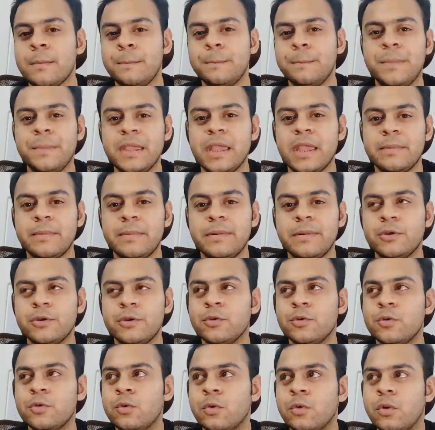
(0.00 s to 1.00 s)
be able
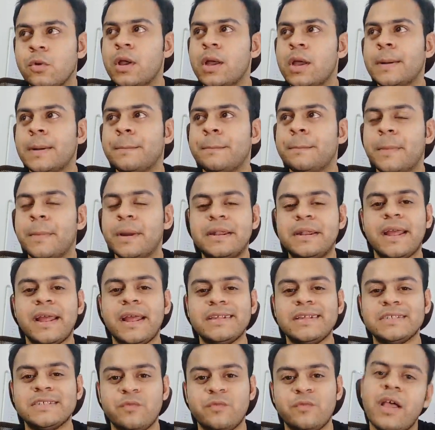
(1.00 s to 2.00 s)
to
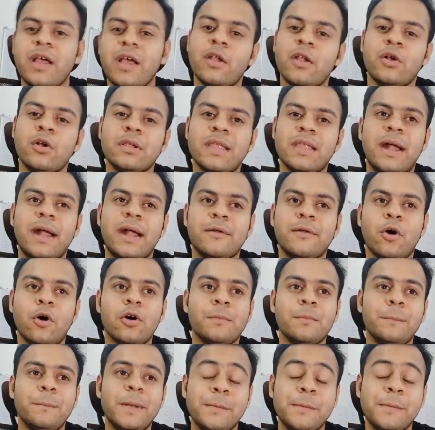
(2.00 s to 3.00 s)
monetize well on that or
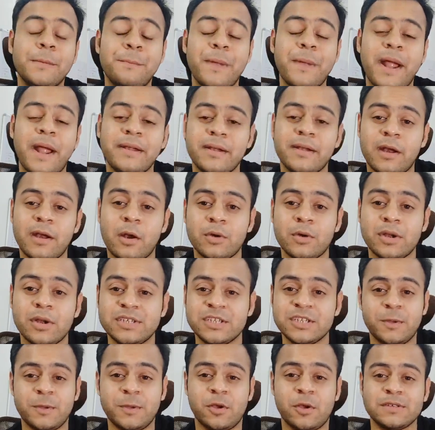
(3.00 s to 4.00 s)
build a brand around it,
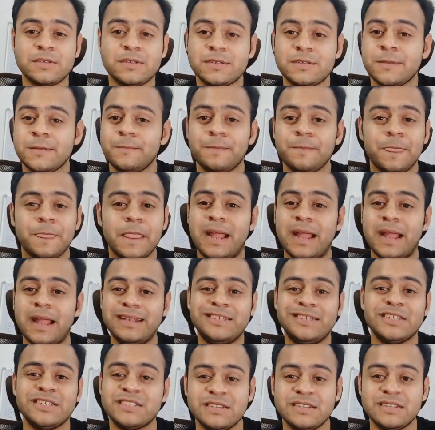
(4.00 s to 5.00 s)
just because it
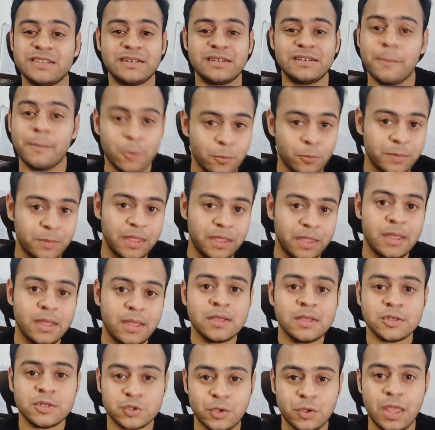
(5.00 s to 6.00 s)
just doesn't come to me.
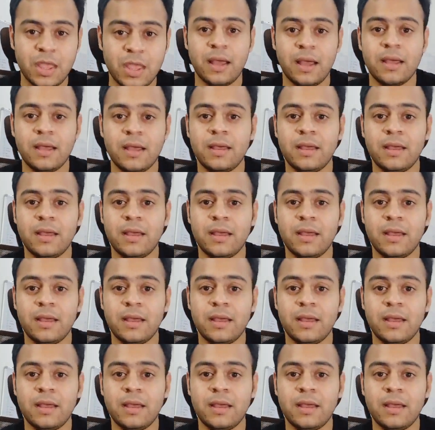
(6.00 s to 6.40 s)
So yeah,